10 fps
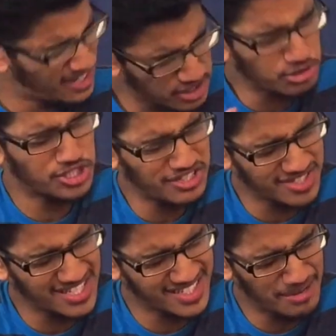A little
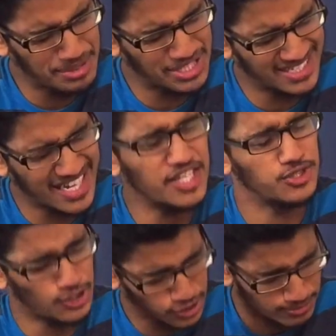jealous that Zamazenta has
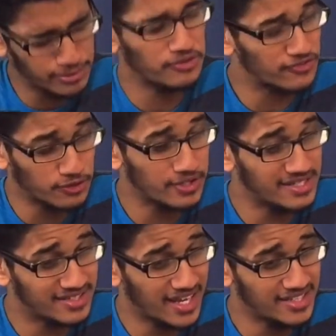darker blue fur
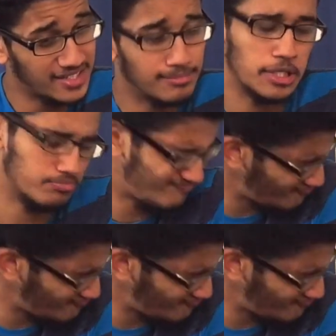than Zacian, but